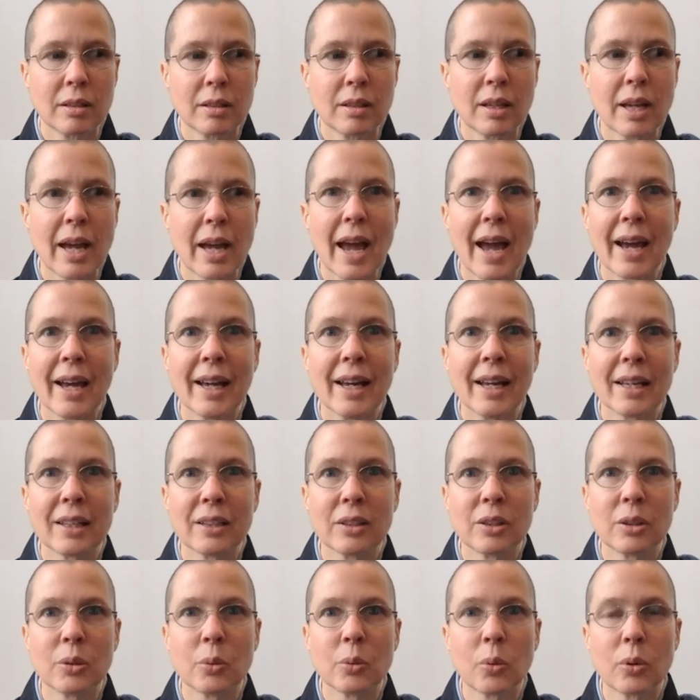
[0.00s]

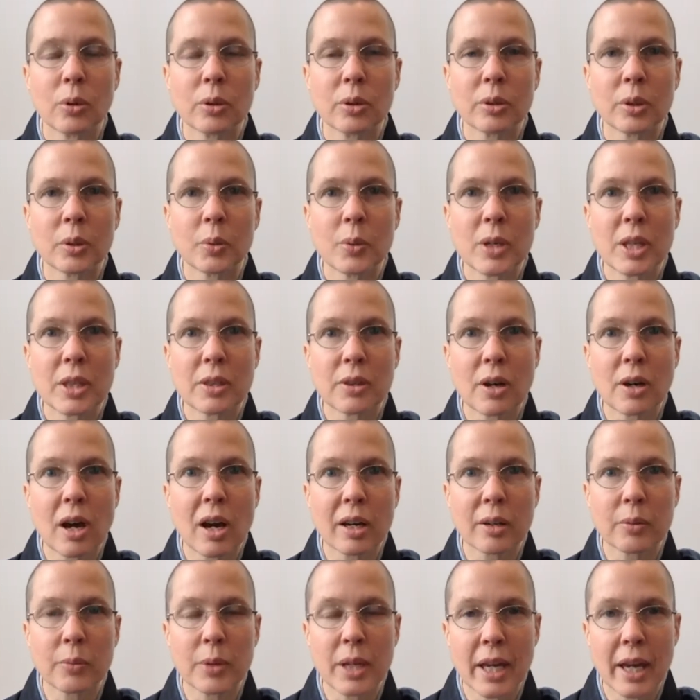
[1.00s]
had the world we
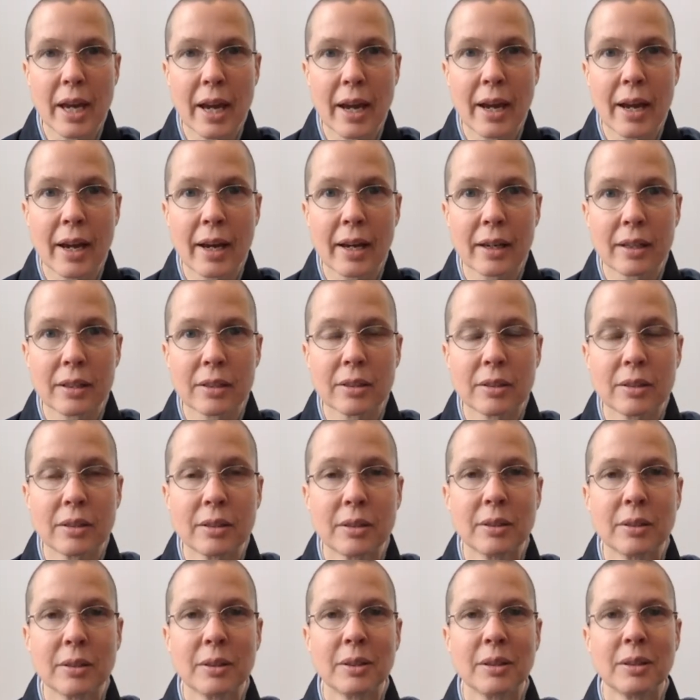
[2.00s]
thought we had
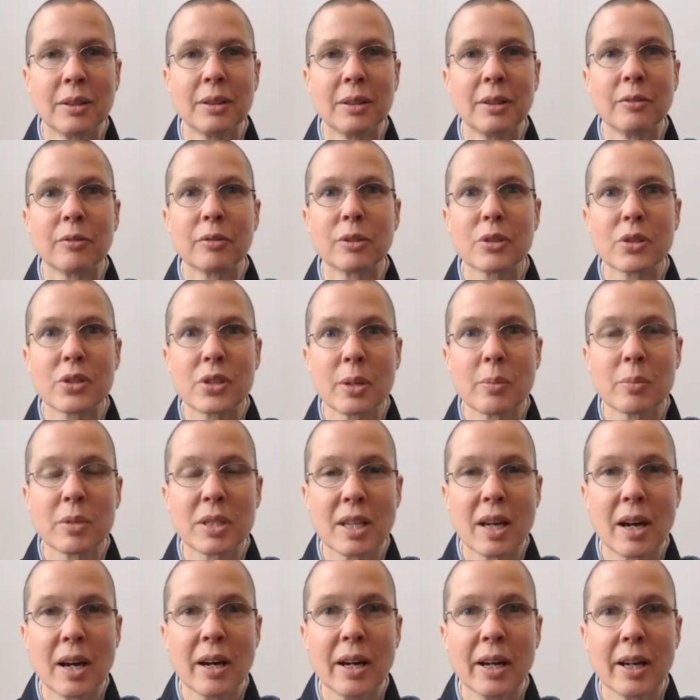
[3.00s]
for some
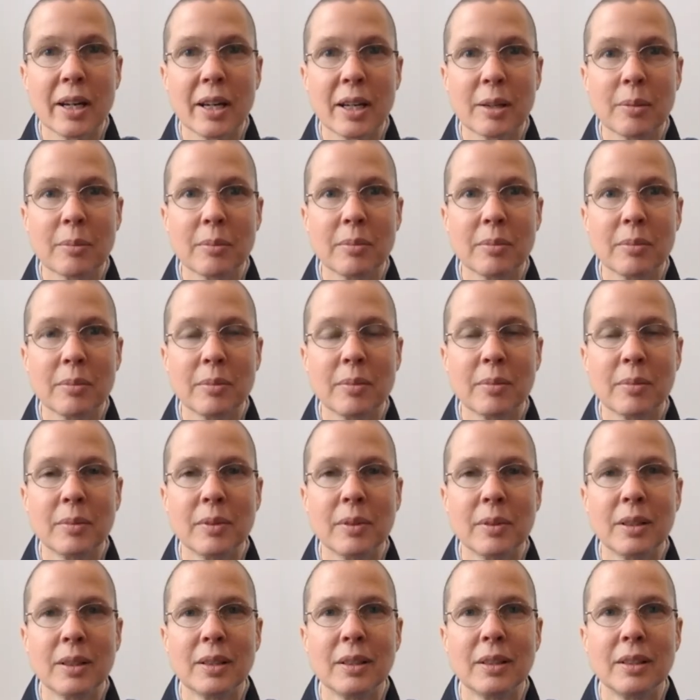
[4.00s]
time,
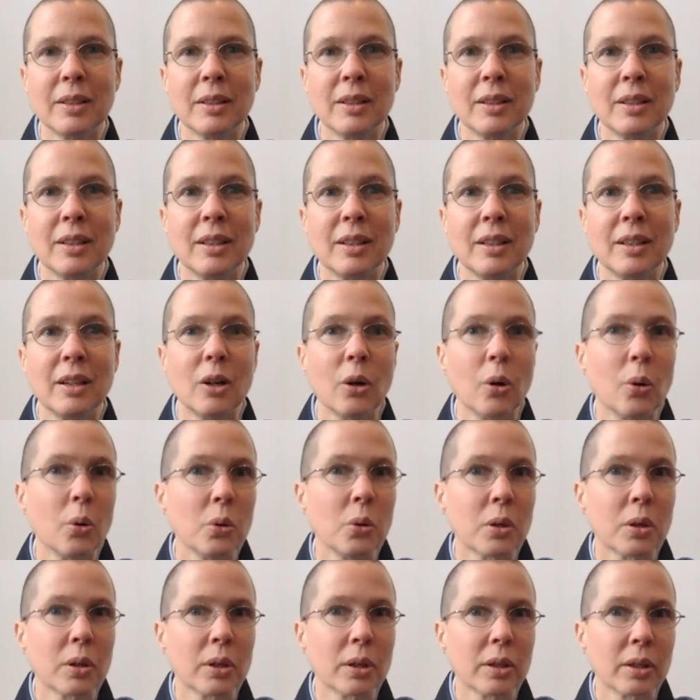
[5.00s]

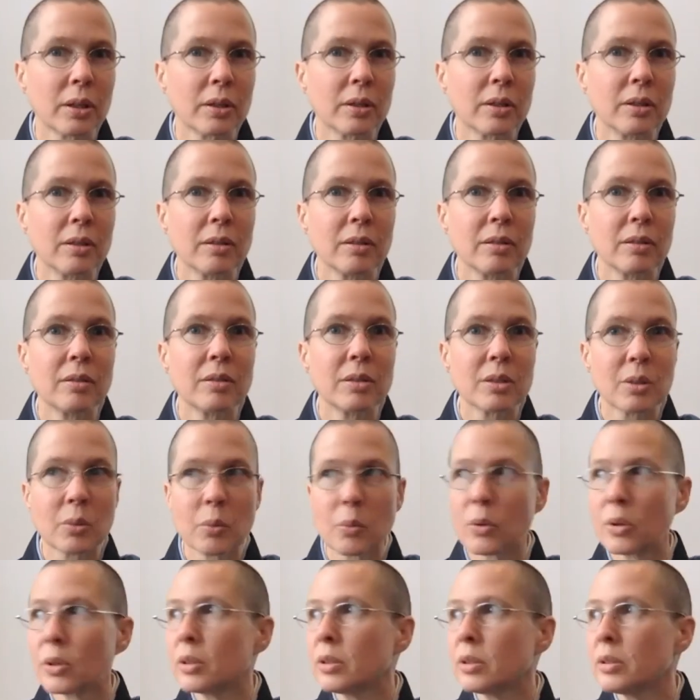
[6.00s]
or the
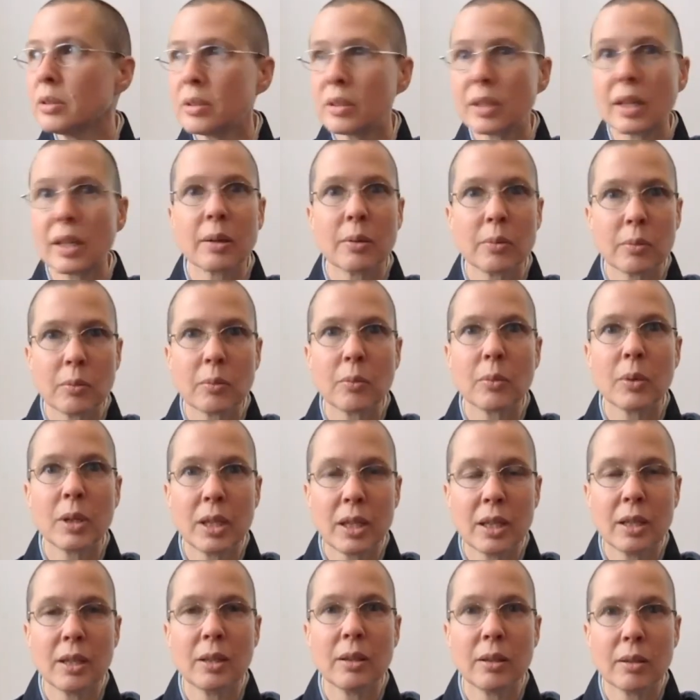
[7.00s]
world that
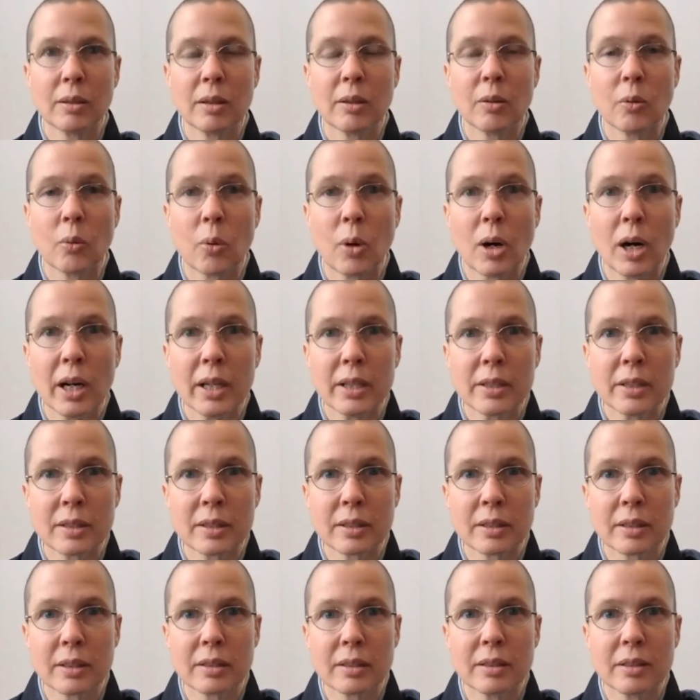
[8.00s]
we
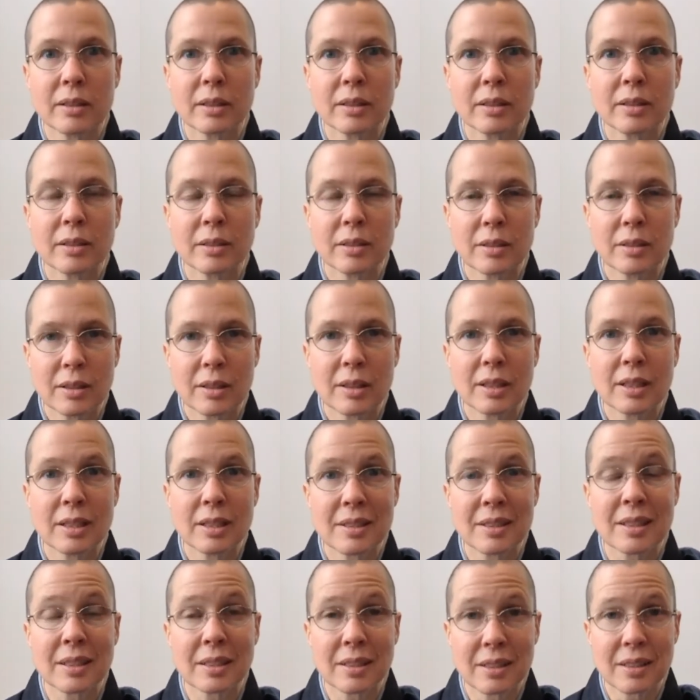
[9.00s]
wanted
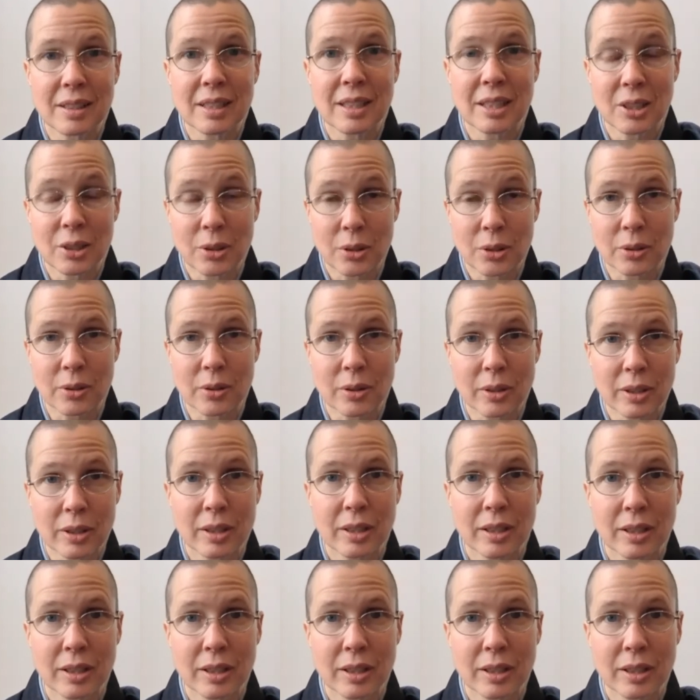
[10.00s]
isn't here.